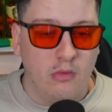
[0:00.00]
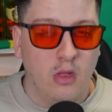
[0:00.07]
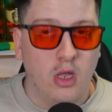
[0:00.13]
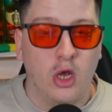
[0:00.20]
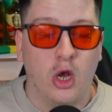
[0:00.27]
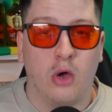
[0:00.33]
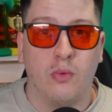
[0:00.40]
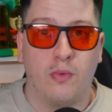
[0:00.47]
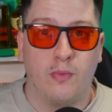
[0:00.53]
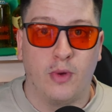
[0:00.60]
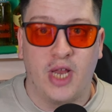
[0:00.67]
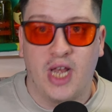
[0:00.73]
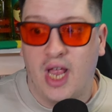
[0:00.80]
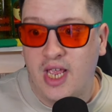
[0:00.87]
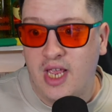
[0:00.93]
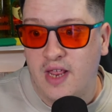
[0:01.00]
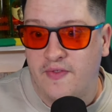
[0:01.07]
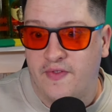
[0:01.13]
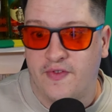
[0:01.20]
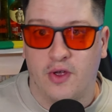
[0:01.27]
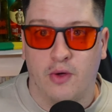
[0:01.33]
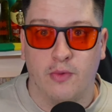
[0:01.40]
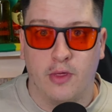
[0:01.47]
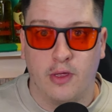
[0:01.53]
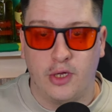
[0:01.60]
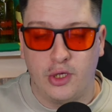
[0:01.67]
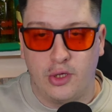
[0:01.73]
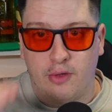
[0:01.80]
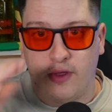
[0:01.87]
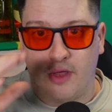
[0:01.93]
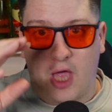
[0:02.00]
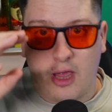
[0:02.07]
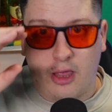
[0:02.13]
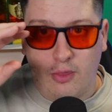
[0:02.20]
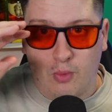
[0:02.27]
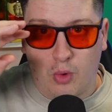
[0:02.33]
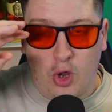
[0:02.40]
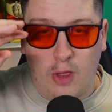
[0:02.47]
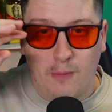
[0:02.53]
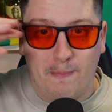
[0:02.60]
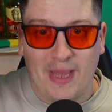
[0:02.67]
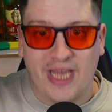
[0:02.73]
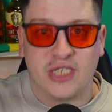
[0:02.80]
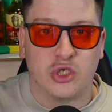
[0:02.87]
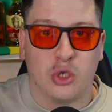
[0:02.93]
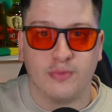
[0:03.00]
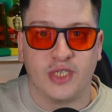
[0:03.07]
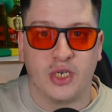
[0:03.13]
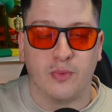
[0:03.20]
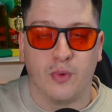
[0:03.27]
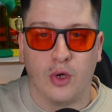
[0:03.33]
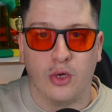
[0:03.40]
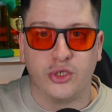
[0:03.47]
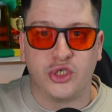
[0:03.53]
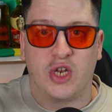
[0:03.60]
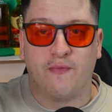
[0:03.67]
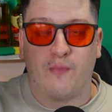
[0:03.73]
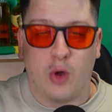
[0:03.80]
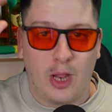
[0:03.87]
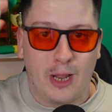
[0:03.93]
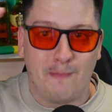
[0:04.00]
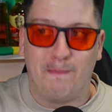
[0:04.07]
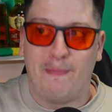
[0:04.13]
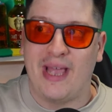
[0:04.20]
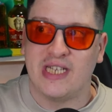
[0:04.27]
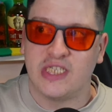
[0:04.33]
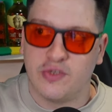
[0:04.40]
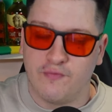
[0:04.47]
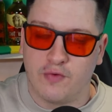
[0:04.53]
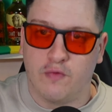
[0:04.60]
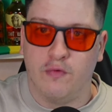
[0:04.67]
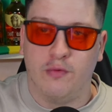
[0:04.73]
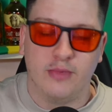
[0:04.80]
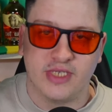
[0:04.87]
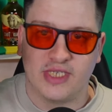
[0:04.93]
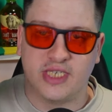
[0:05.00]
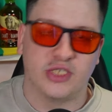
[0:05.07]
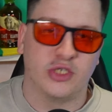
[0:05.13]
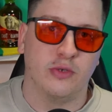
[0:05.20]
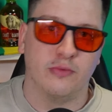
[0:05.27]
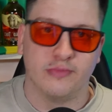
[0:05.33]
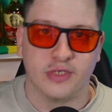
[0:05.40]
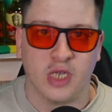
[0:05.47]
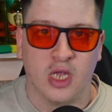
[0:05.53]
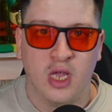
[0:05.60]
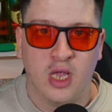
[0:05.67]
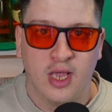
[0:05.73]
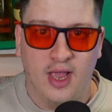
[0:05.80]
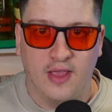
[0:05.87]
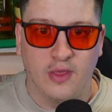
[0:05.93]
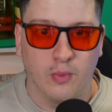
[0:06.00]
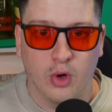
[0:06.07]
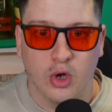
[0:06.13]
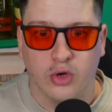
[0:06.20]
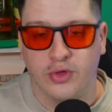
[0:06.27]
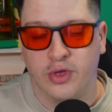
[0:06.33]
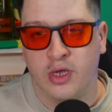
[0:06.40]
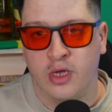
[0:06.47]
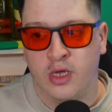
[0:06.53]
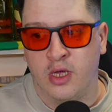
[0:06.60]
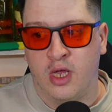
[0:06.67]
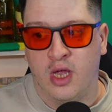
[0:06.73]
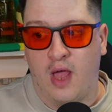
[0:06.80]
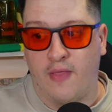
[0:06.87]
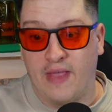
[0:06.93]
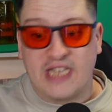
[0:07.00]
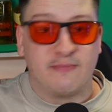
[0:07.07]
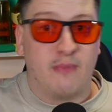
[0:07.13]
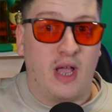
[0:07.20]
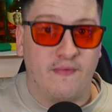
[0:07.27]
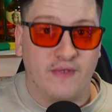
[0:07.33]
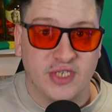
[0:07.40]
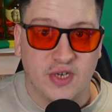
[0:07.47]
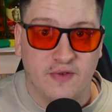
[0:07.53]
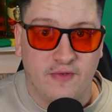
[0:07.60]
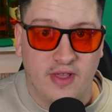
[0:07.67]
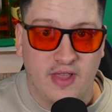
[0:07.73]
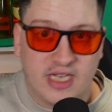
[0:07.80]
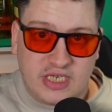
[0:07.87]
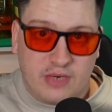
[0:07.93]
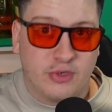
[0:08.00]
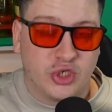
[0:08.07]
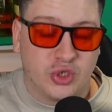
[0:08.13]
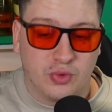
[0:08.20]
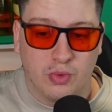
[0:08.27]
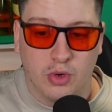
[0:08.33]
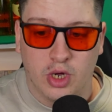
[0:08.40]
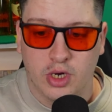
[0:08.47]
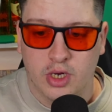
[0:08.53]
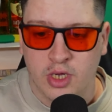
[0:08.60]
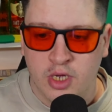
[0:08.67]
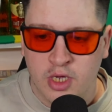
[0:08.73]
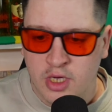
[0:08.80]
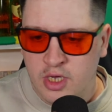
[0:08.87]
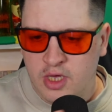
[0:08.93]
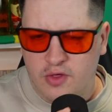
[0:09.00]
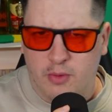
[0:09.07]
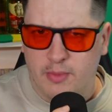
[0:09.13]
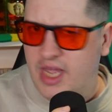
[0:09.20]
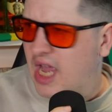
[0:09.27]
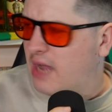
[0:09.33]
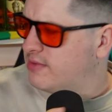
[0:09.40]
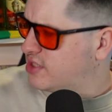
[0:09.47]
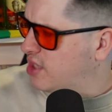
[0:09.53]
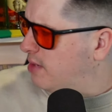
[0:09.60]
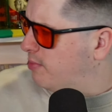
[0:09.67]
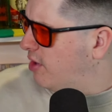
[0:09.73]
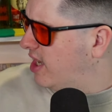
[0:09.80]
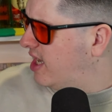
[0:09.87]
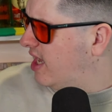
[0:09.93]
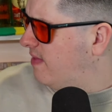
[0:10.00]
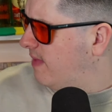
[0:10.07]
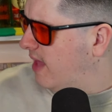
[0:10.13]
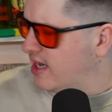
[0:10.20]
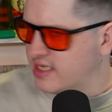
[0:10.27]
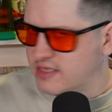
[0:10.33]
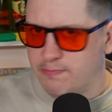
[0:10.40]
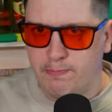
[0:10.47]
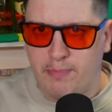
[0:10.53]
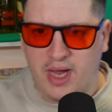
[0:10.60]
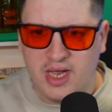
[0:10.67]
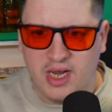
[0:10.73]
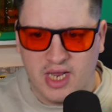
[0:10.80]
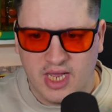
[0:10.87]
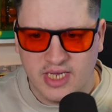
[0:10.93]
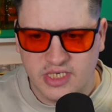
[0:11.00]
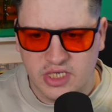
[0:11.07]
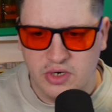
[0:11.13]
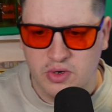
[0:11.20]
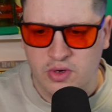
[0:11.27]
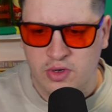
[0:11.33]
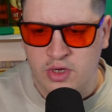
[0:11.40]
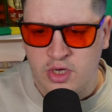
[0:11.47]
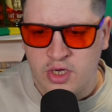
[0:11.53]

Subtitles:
we're United, so one of the biggest clubs in the world should have one of the best recruitment systems in the world. And that's my vision of it. That's how it should work. Thought my cat was going to break in then. It's banging against the door.